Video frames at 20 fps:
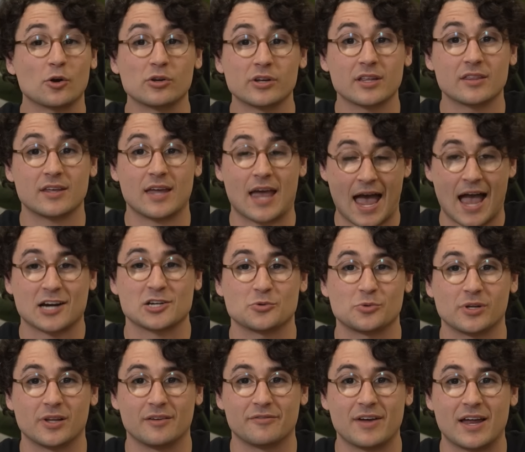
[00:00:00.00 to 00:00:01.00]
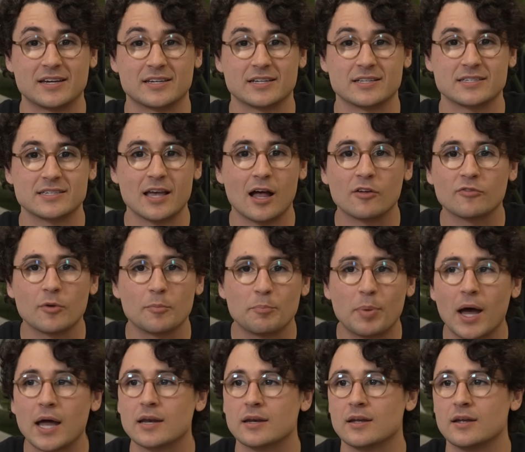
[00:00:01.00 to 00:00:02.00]
only the actual event itself,
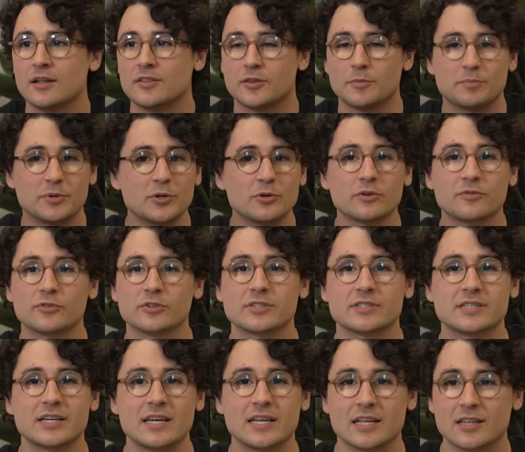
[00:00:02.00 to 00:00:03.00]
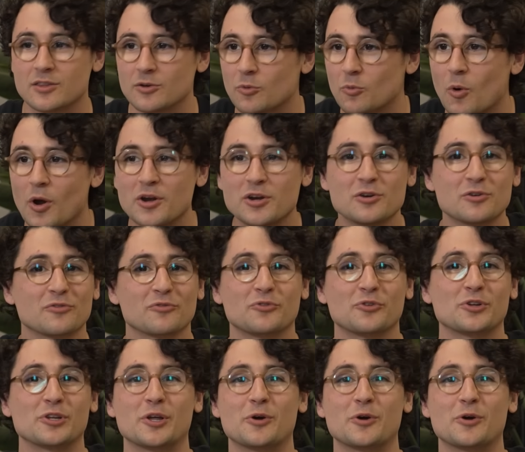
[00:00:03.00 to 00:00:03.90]
but the beautiful city, the wonderful